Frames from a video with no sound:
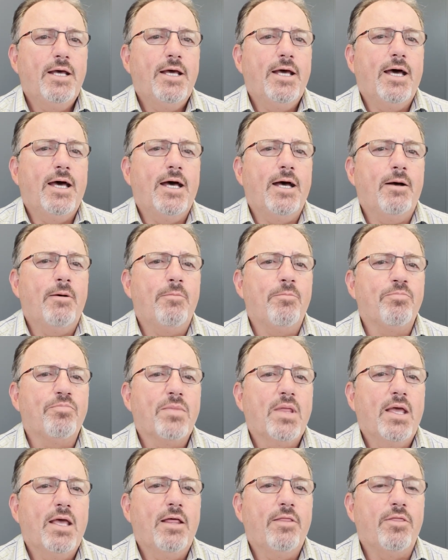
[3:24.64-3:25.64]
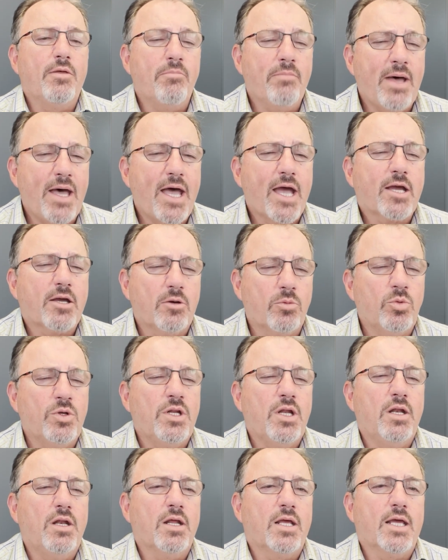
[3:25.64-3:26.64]
Um, the market would
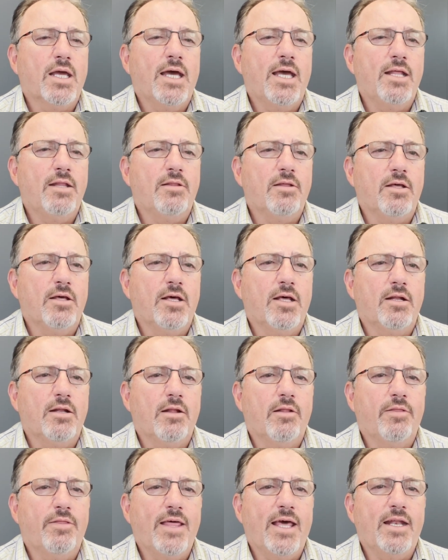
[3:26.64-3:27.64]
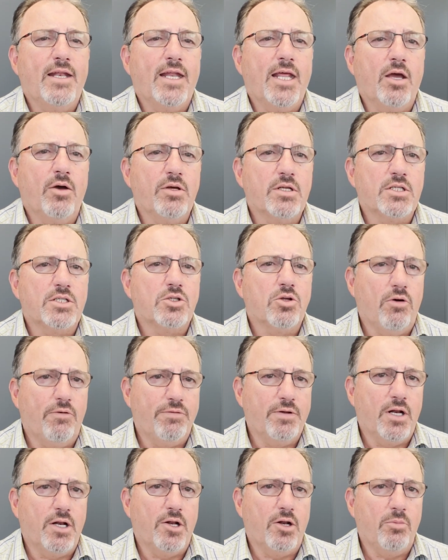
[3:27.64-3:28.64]
indicate that that now has
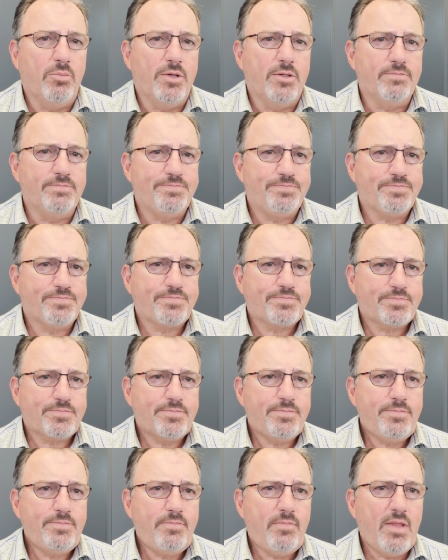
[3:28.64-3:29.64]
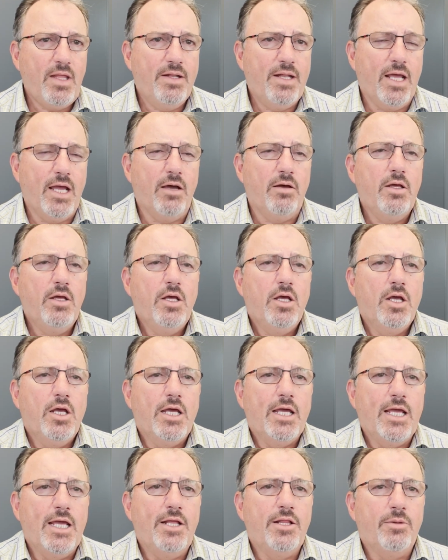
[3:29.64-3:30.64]
softened a little bit. Now,
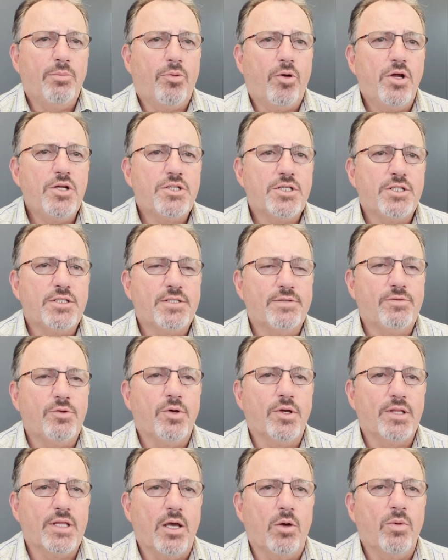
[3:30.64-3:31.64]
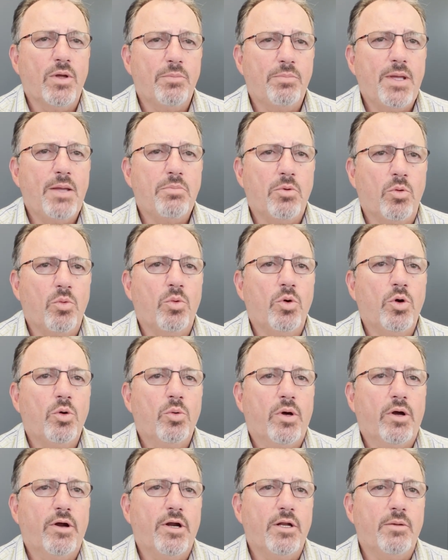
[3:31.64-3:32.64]
in the process of doing that, when people were
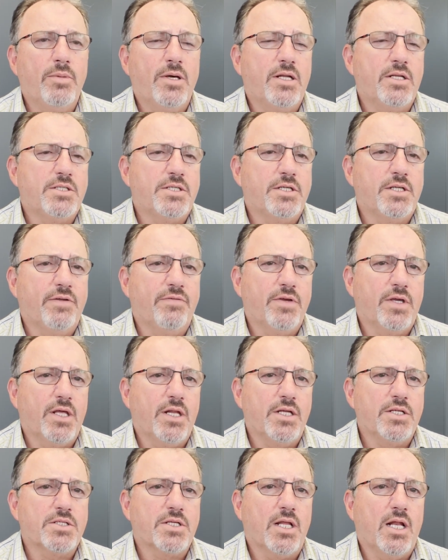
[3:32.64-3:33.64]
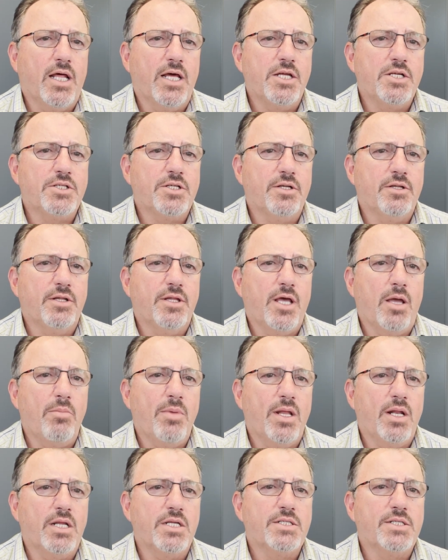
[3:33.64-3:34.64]
worried about a significant escalation, they
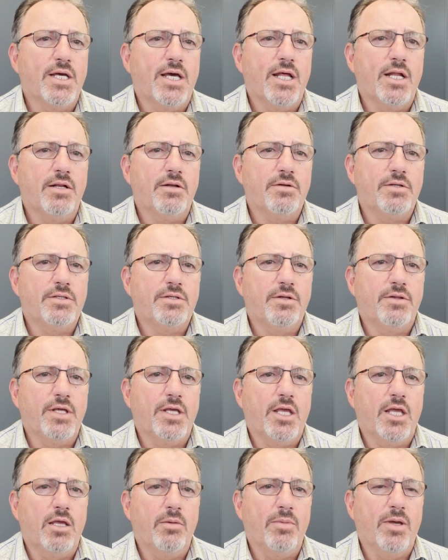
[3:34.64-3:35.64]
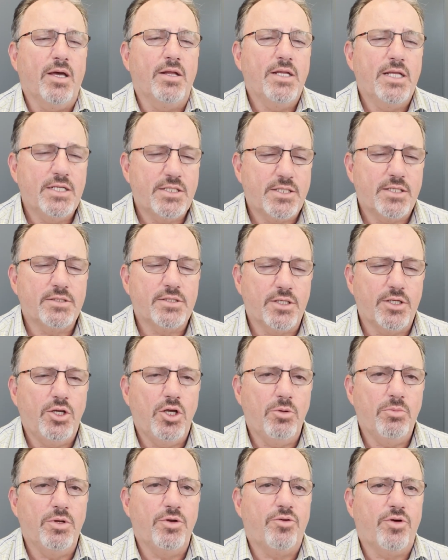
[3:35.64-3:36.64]
immediately start thinking about yes, there's a
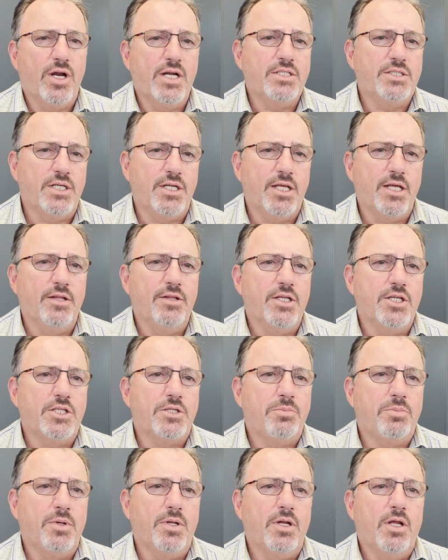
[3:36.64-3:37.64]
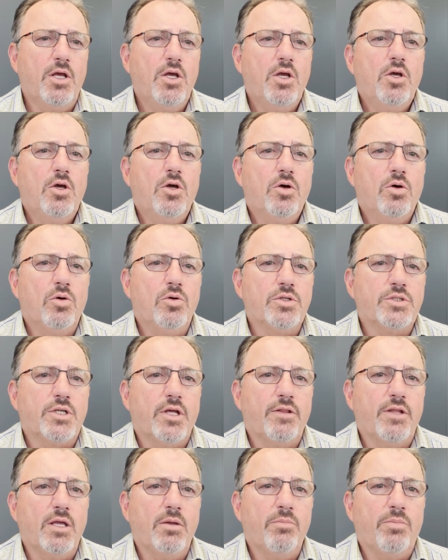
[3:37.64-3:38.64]
human tragedy in this, but also
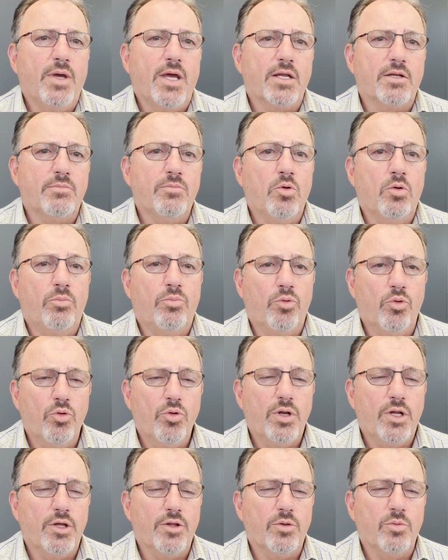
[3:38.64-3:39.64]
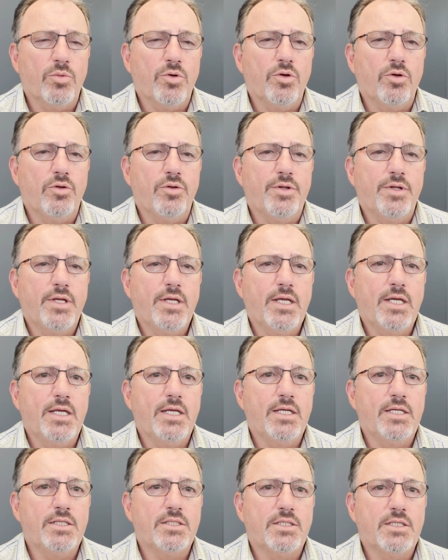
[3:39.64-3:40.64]
the impact more broadly on the world
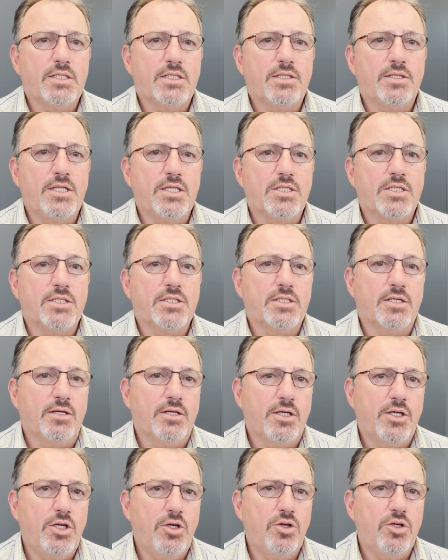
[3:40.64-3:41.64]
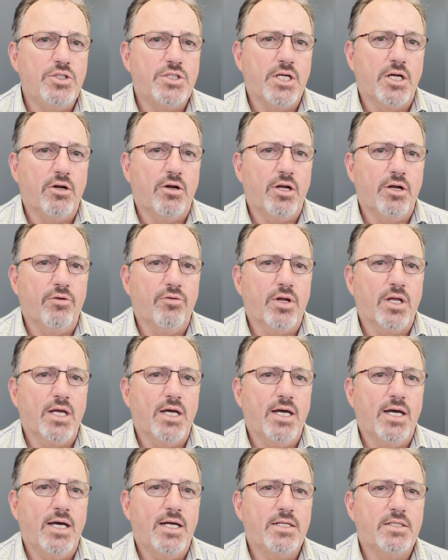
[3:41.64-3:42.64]
is this is a huge area in
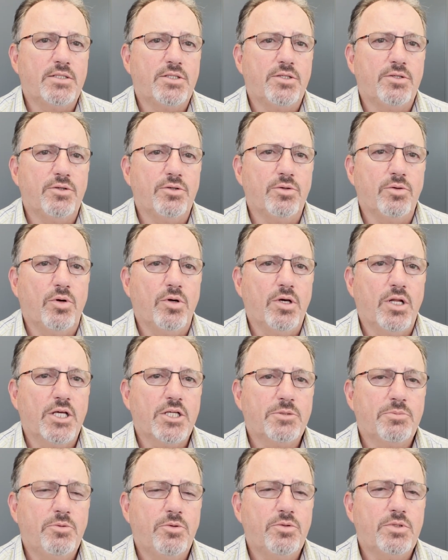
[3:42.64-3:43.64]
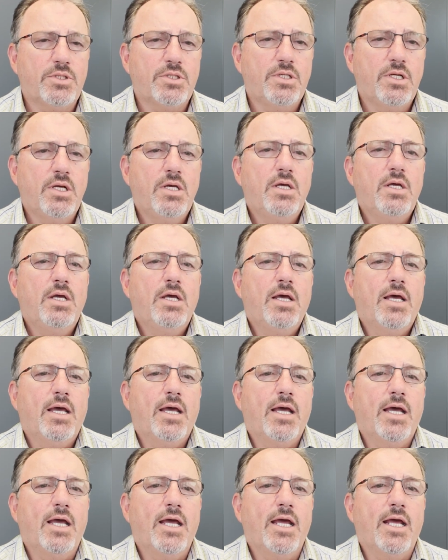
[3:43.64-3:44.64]
regard to oil exports
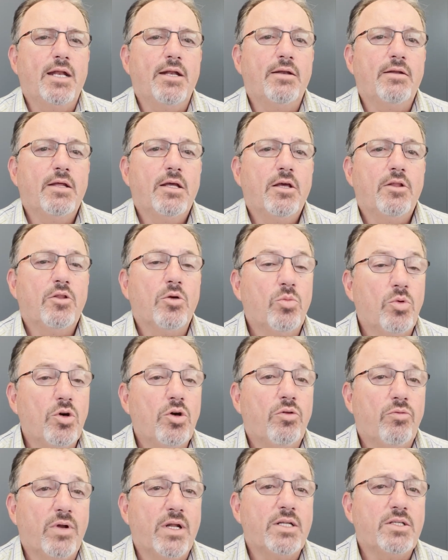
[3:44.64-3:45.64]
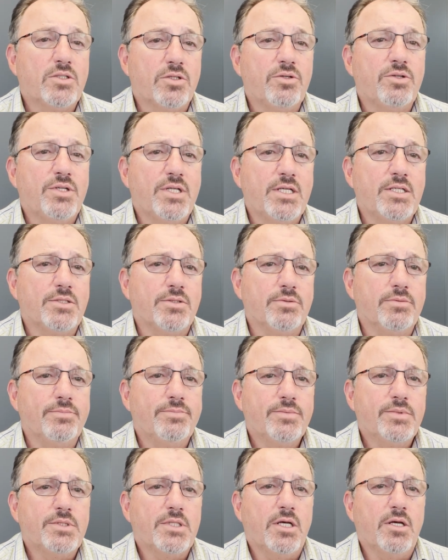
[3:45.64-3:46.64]
and the world runs on diesel,
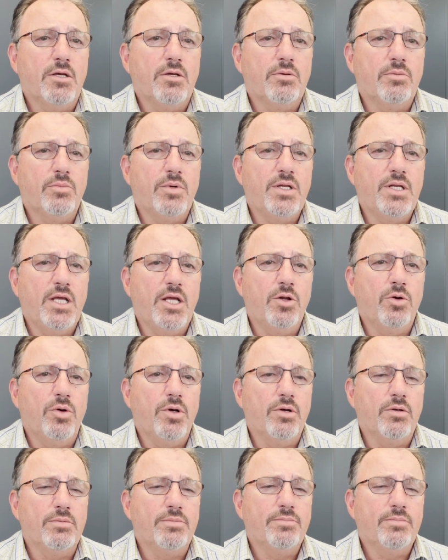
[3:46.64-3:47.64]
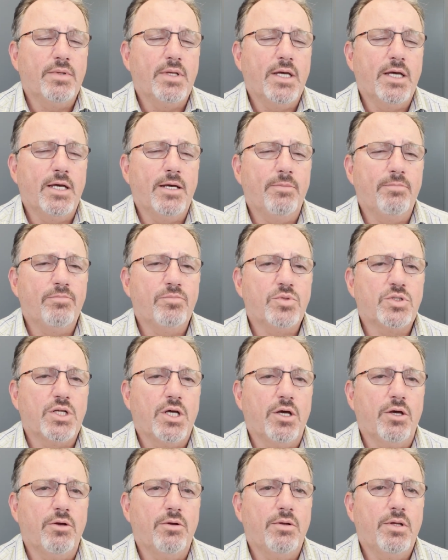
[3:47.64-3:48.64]
so we need oil. Um,
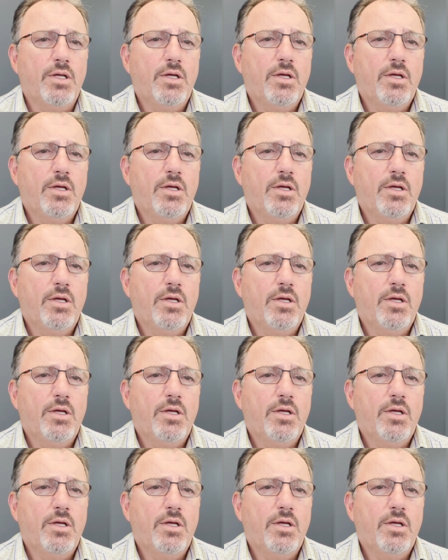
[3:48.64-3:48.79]
so